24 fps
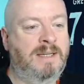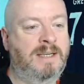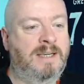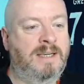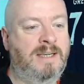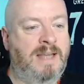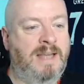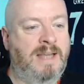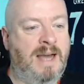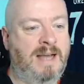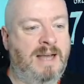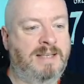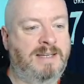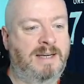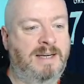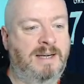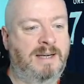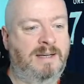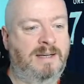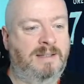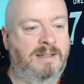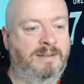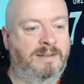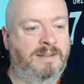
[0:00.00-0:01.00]

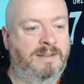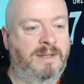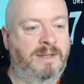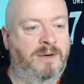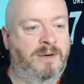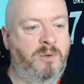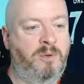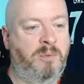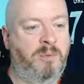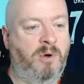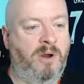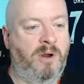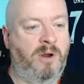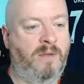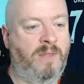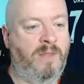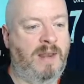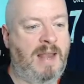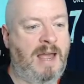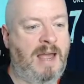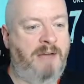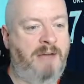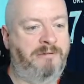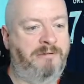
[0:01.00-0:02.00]
Diatta, the new boy on the
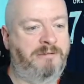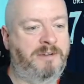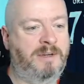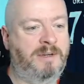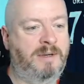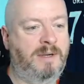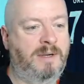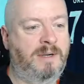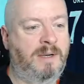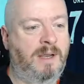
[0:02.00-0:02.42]
left.